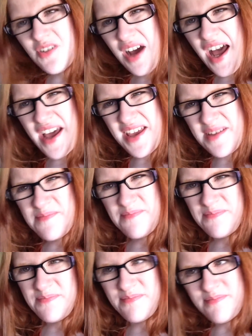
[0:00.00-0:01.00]
I
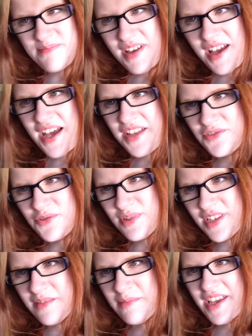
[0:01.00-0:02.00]
had to
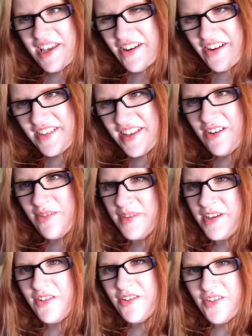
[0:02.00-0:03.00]
let my hair down
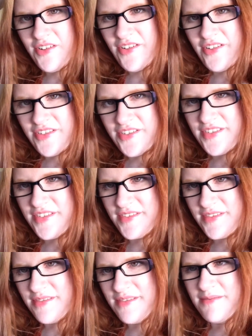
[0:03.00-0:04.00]
because